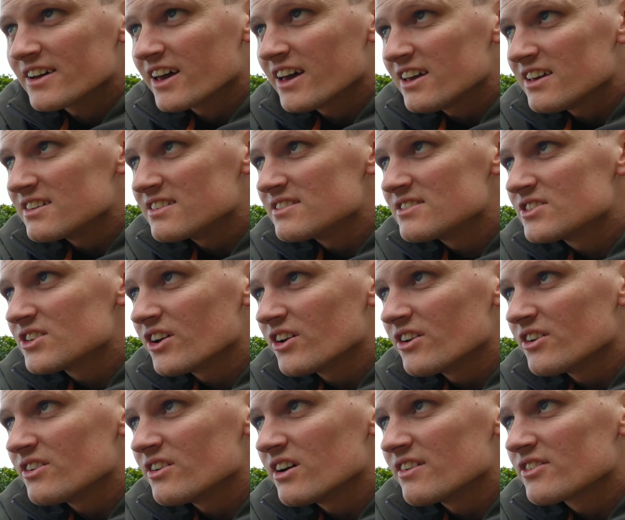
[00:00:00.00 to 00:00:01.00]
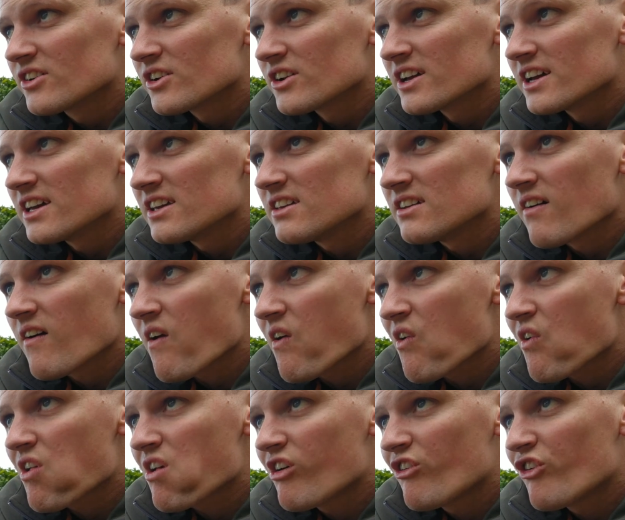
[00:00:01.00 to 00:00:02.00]
Okay, so I've got a
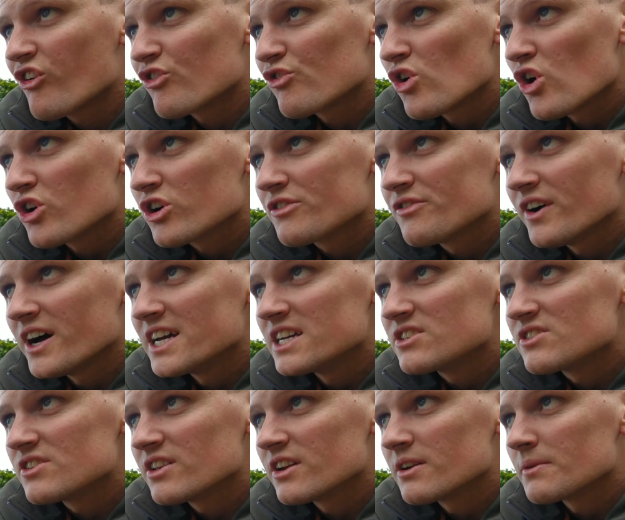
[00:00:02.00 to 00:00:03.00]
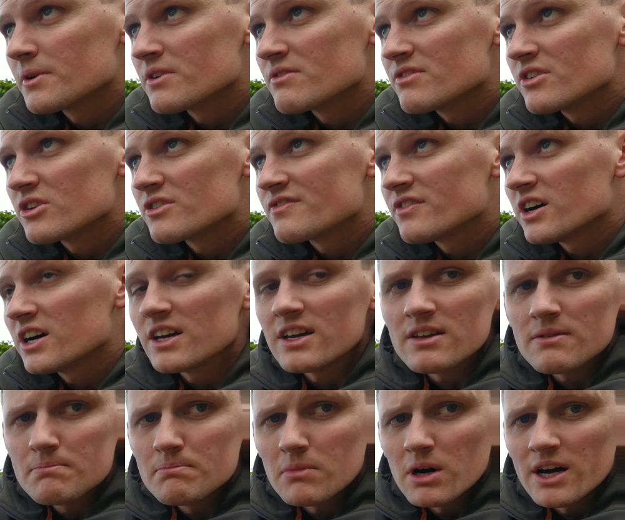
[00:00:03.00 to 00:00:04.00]
rock face that I'm going to
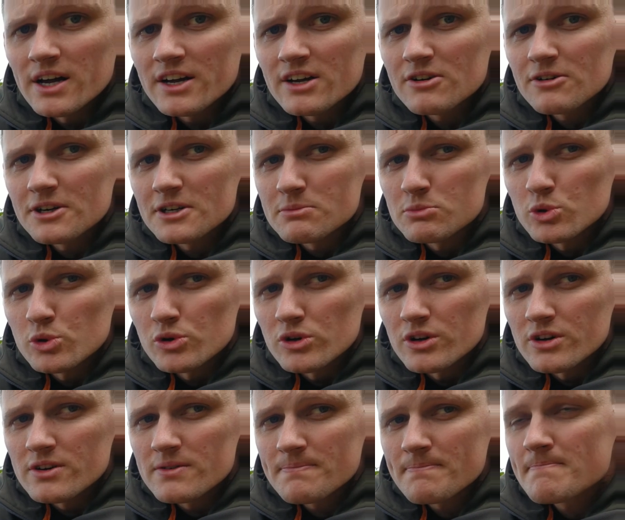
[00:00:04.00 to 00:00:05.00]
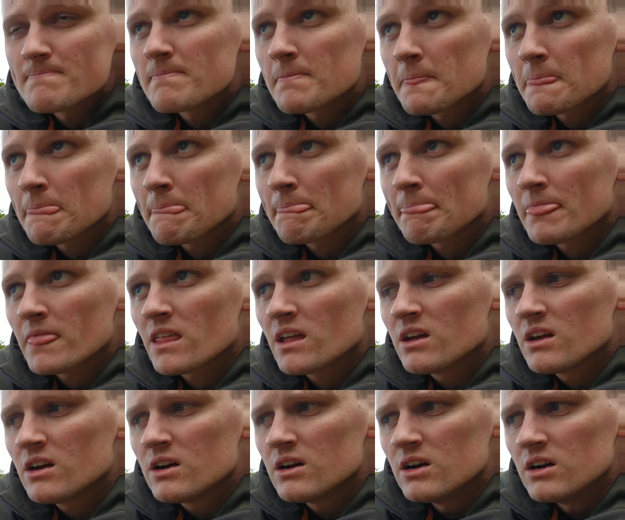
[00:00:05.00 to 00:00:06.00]
verify my Creedmoor on.
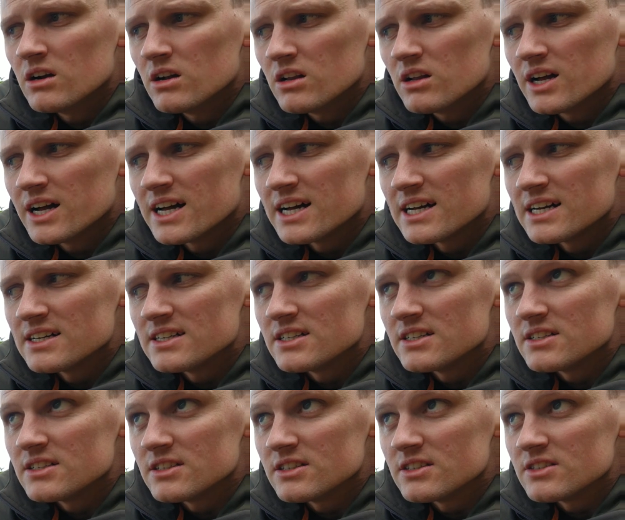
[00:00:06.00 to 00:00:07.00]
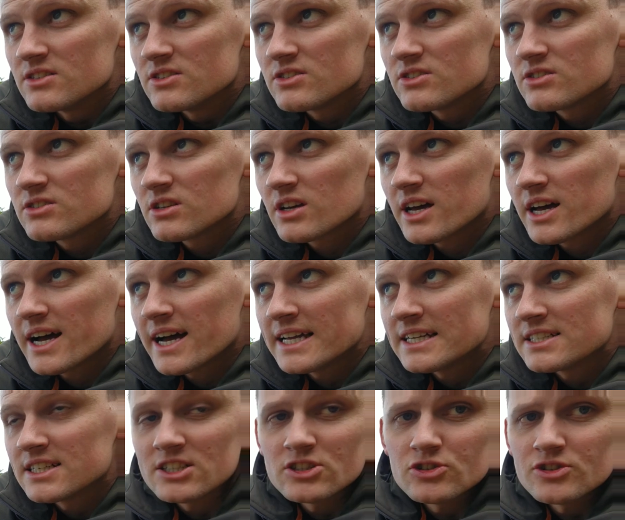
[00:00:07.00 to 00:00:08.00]
Uh, it is
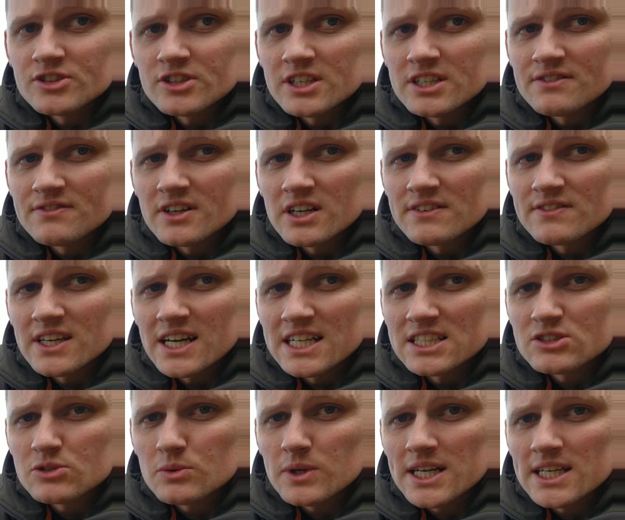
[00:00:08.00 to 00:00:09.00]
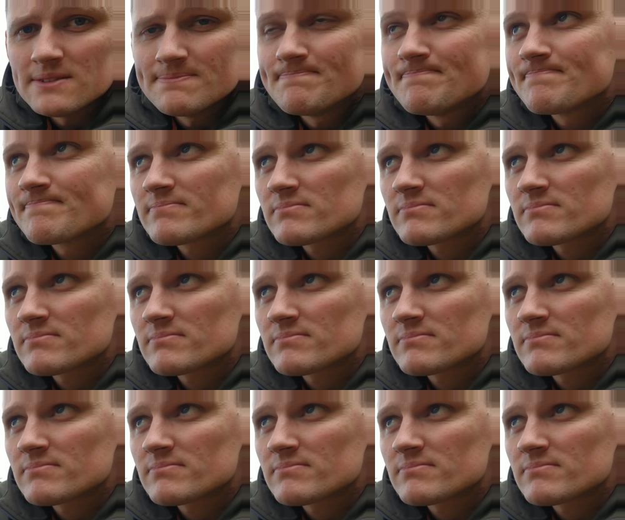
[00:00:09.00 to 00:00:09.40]
895 yards away.